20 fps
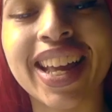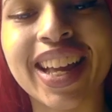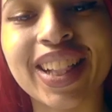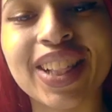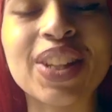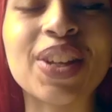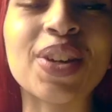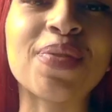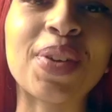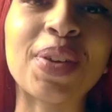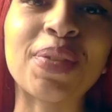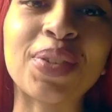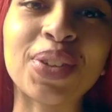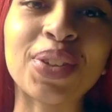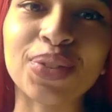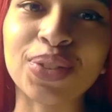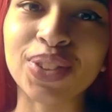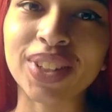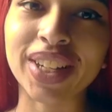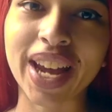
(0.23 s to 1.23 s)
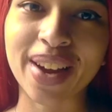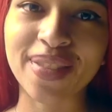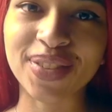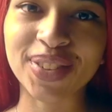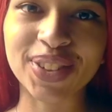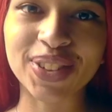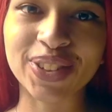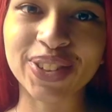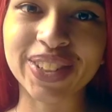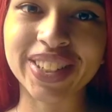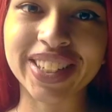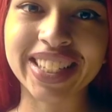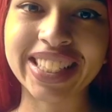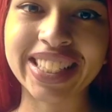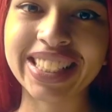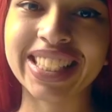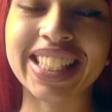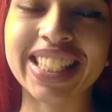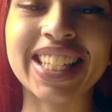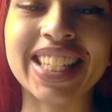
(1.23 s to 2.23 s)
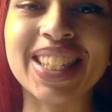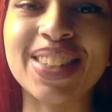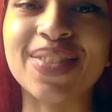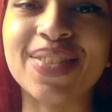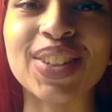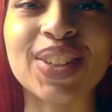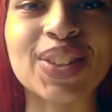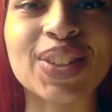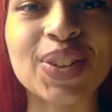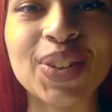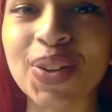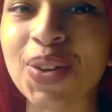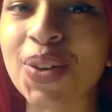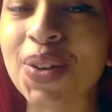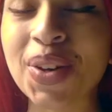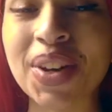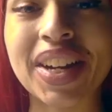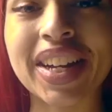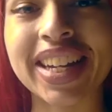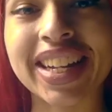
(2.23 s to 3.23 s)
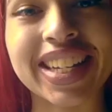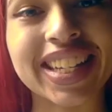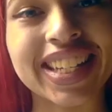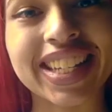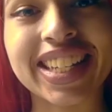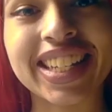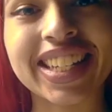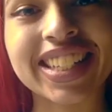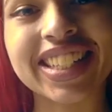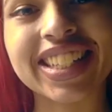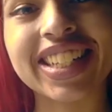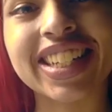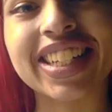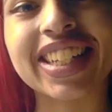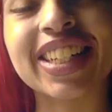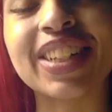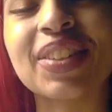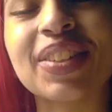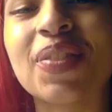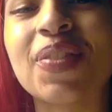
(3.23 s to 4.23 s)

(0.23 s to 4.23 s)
Hello, my beautiful Capricorns. It's Victoria here.